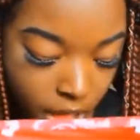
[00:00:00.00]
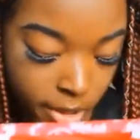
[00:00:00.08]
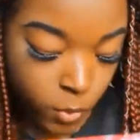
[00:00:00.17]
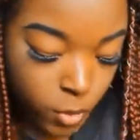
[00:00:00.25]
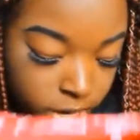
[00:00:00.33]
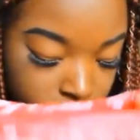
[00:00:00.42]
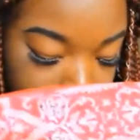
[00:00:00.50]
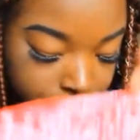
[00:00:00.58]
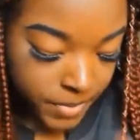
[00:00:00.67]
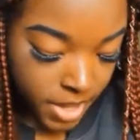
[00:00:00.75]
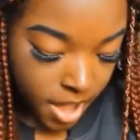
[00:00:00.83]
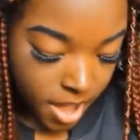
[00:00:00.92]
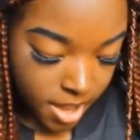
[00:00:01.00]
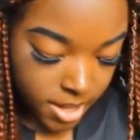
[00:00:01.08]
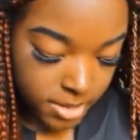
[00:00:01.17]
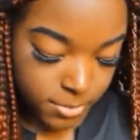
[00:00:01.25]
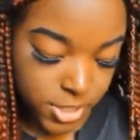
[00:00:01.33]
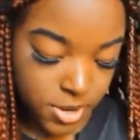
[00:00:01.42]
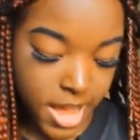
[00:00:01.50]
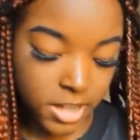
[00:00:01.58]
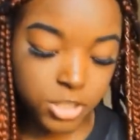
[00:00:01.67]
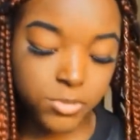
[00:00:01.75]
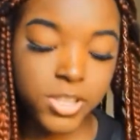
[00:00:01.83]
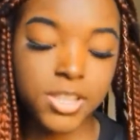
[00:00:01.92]
I wore it. So I
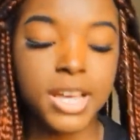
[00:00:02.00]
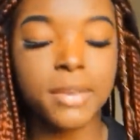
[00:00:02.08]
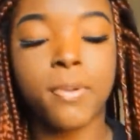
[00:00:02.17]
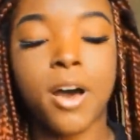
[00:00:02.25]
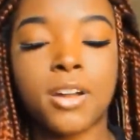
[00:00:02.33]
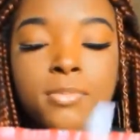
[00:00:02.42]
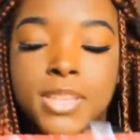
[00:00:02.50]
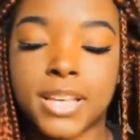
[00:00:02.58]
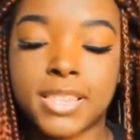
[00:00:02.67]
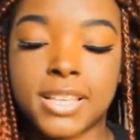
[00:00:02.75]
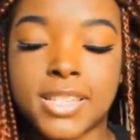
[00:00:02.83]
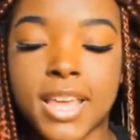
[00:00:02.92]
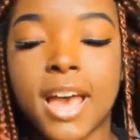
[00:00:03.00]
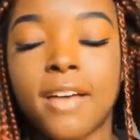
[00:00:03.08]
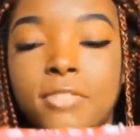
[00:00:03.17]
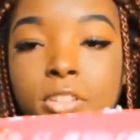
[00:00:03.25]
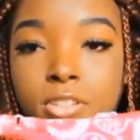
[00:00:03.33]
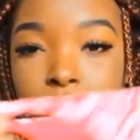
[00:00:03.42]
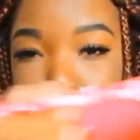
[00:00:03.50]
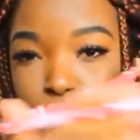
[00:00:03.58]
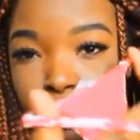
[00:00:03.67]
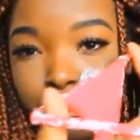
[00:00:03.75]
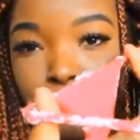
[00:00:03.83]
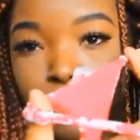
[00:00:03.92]
actually really like bottoms like this that have the
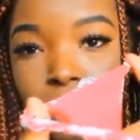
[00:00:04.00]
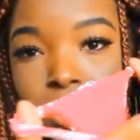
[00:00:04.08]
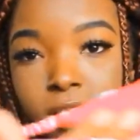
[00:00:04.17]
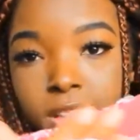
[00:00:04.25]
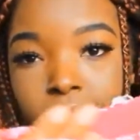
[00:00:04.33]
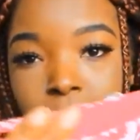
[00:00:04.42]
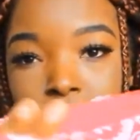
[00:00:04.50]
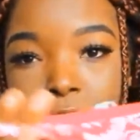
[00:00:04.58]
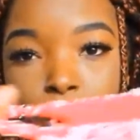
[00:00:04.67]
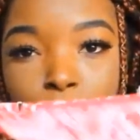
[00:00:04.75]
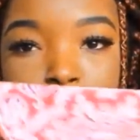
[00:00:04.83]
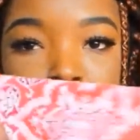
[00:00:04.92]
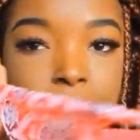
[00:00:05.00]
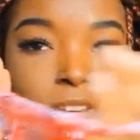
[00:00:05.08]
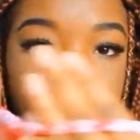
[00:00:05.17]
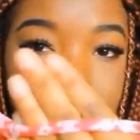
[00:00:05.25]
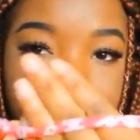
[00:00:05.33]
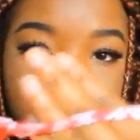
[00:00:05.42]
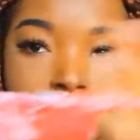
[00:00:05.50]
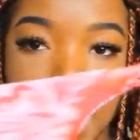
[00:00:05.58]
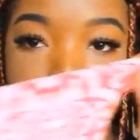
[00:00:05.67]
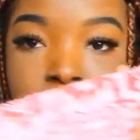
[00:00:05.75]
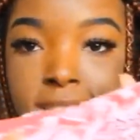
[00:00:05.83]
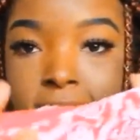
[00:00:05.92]
string, like the open
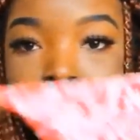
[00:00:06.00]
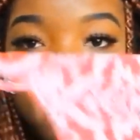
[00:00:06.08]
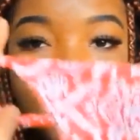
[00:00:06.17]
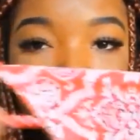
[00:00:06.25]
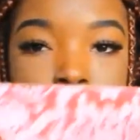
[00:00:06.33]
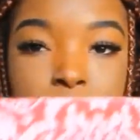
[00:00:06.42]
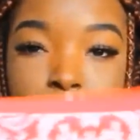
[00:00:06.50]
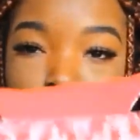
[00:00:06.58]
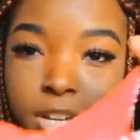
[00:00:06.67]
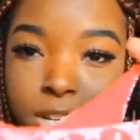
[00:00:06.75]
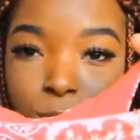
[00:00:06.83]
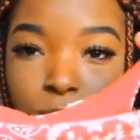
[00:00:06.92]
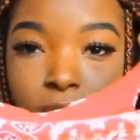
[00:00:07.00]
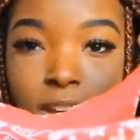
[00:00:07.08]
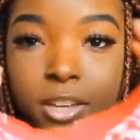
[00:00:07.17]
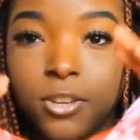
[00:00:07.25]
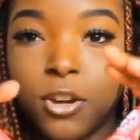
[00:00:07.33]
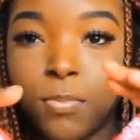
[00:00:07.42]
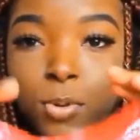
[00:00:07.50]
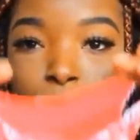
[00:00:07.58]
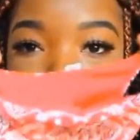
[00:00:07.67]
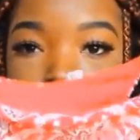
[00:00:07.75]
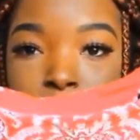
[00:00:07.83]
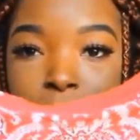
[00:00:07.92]
sides, just because you can, like, you know, pull
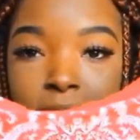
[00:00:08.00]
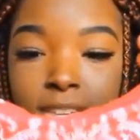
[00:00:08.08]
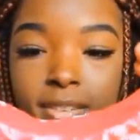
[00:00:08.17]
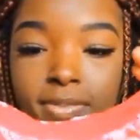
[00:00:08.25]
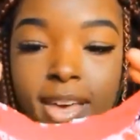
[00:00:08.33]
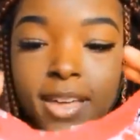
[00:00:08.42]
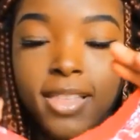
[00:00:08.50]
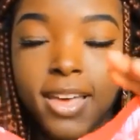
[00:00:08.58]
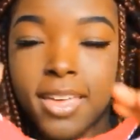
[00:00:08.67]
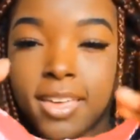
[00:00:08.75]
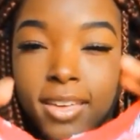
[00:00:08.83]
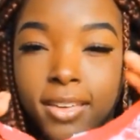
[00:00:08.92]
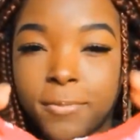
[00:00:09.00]
it up and give that like